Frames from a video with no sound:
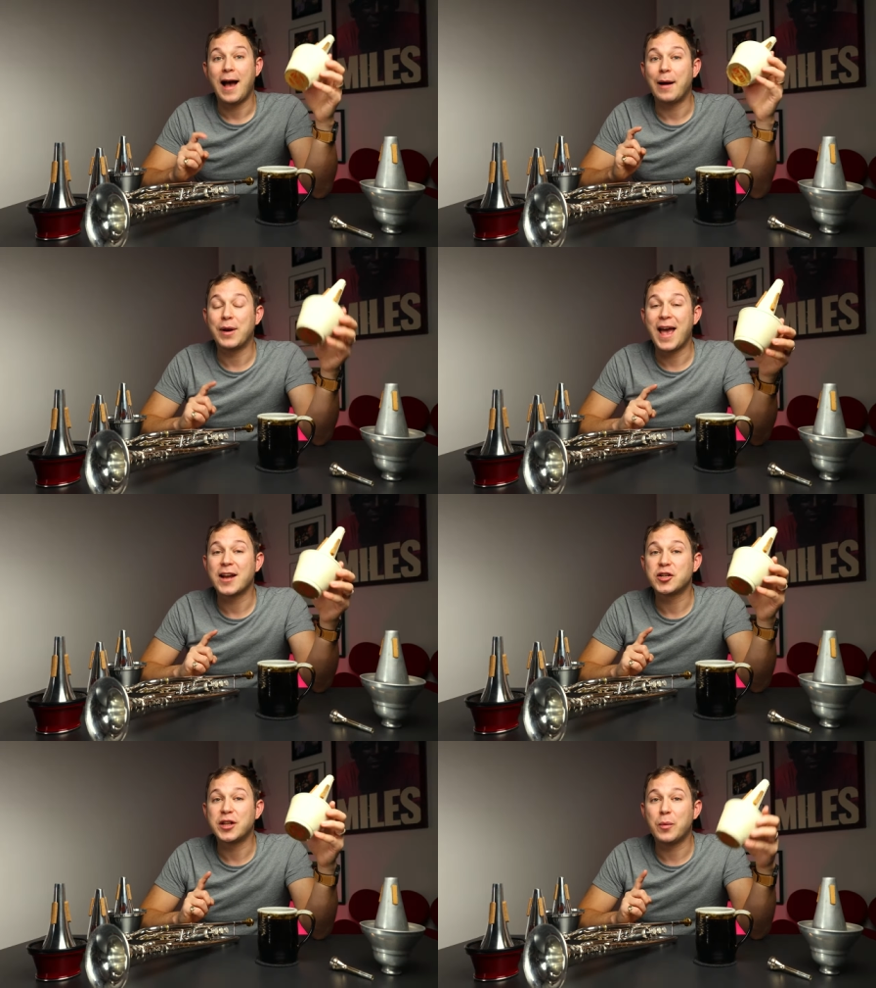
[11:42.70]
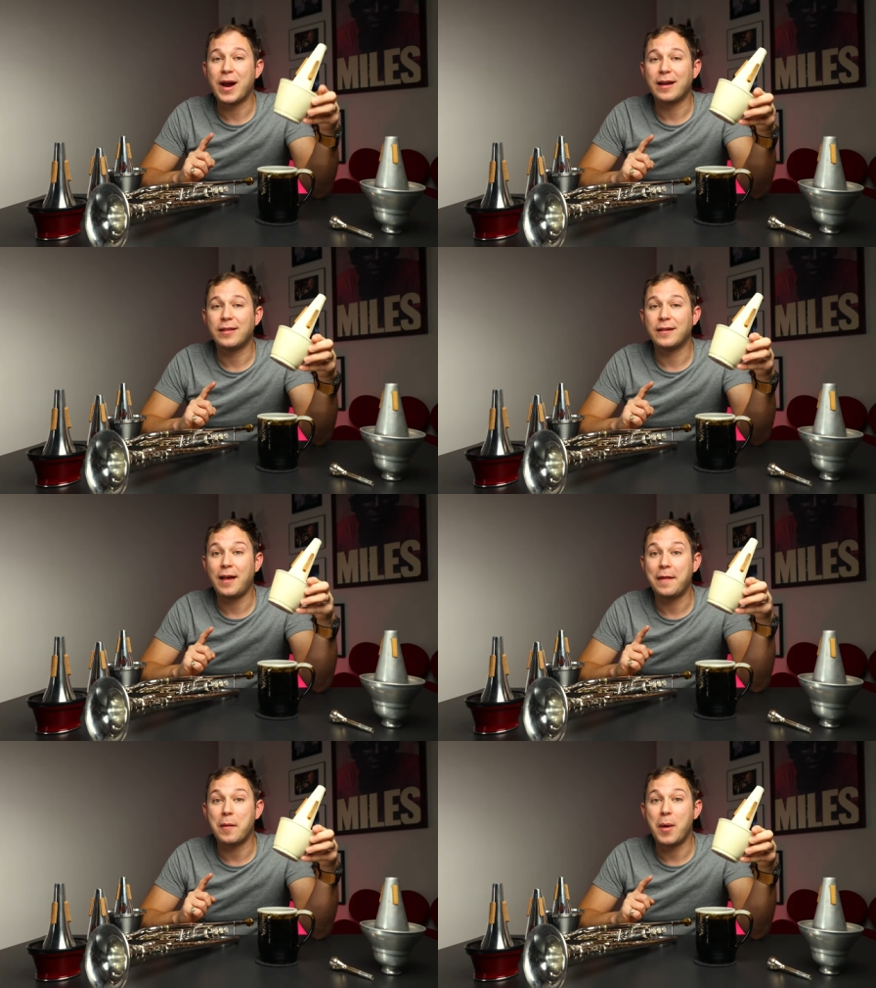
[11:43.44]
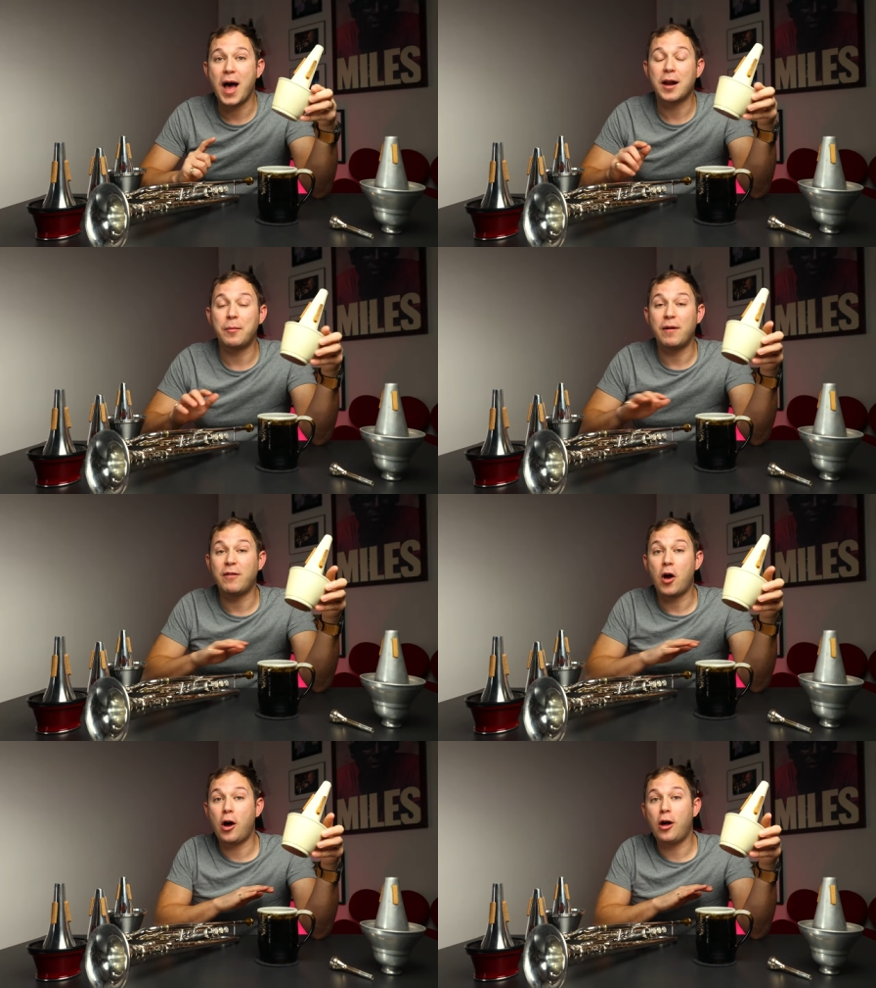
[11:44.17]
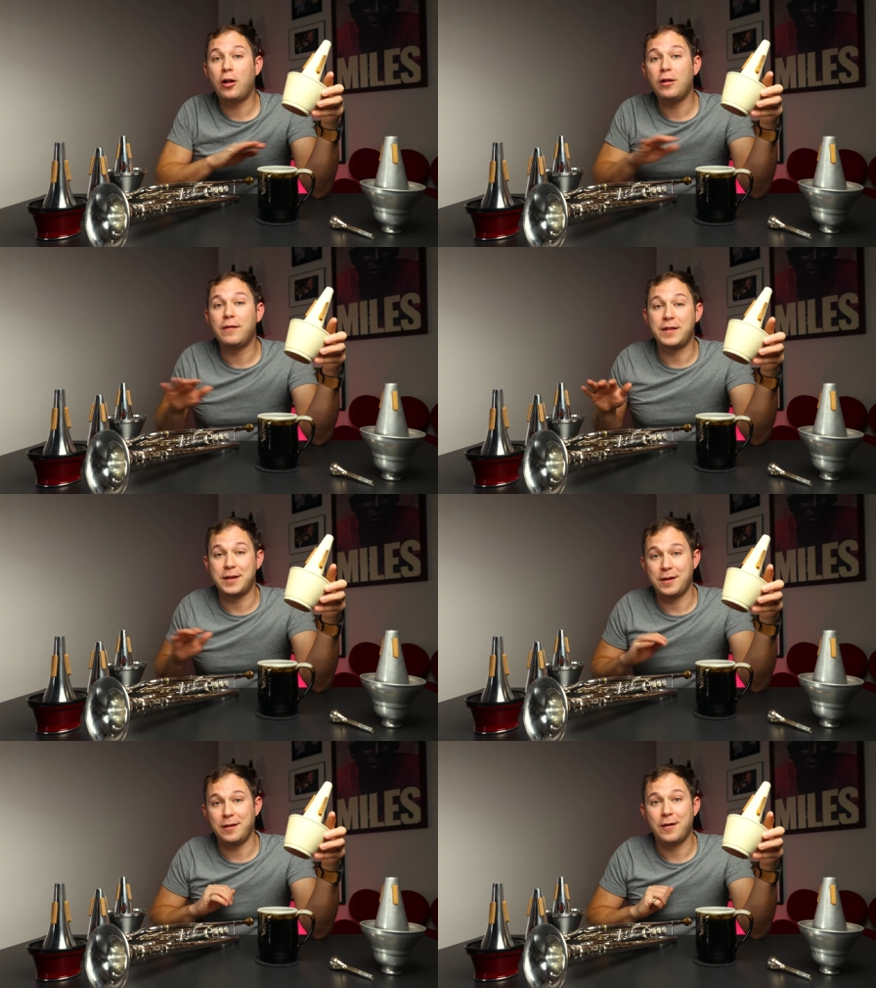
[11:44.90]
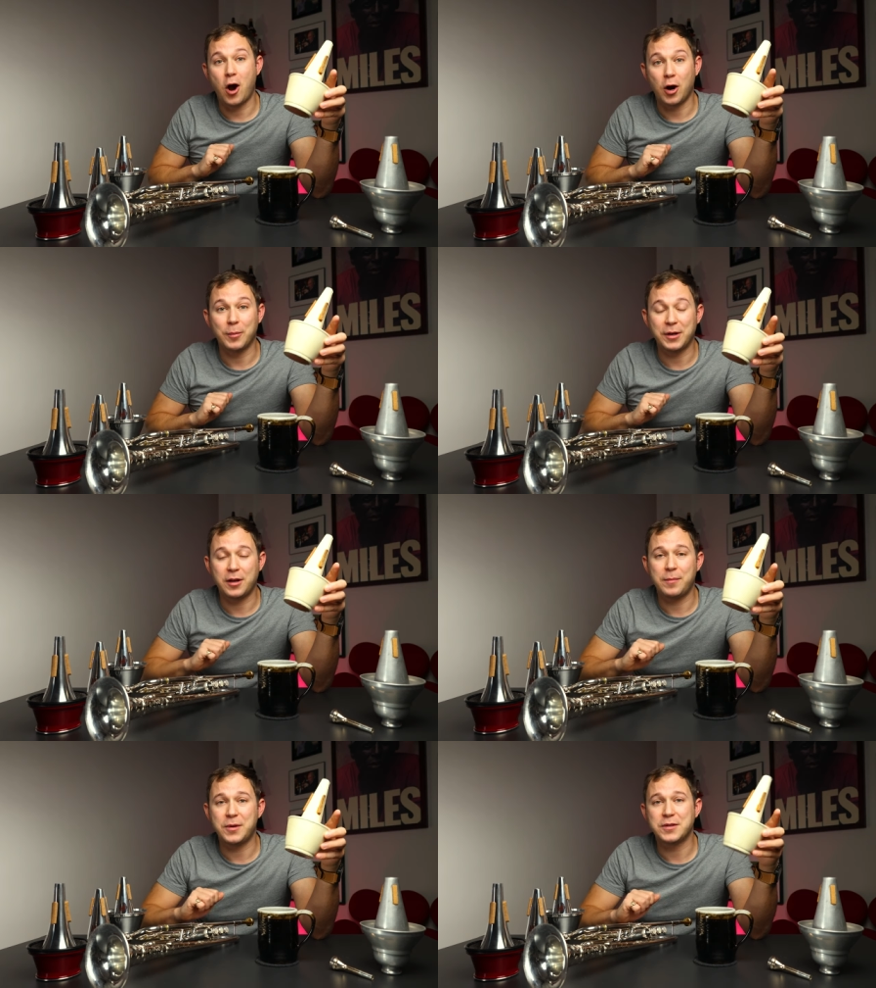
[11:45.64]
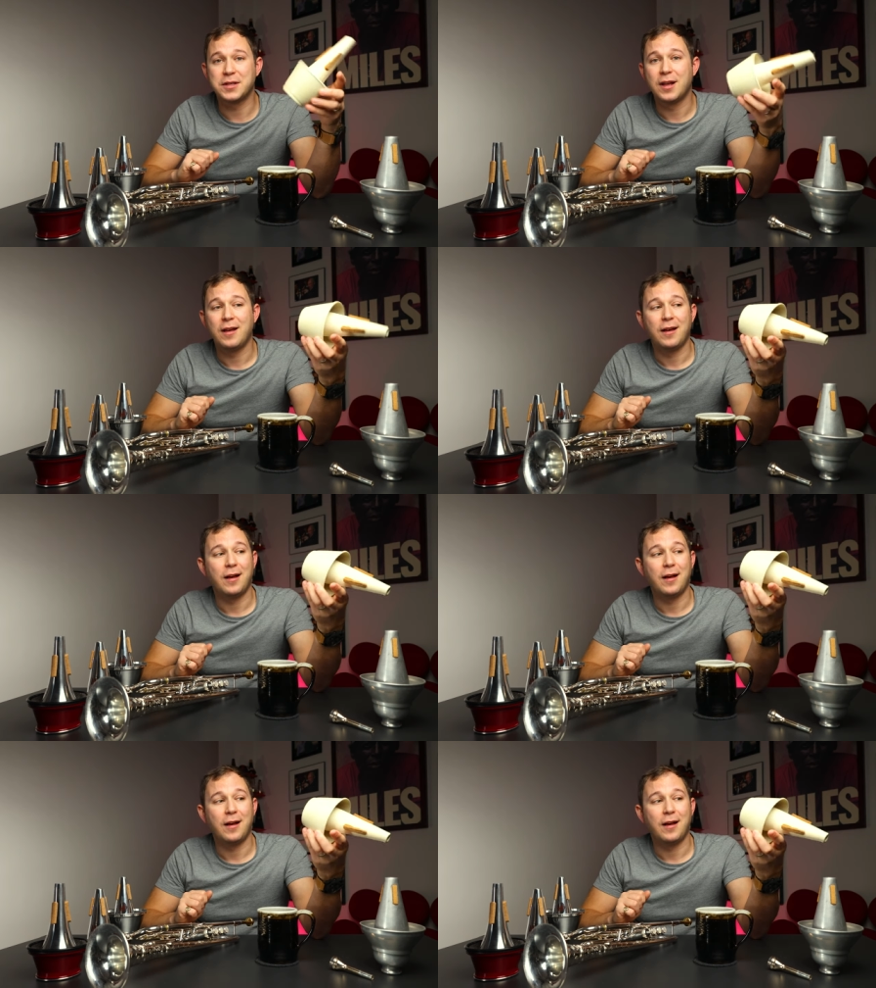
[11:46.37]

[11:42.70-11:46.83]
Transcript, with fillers: I would actually rank this at the bottom of all of the Harmon Cup mutes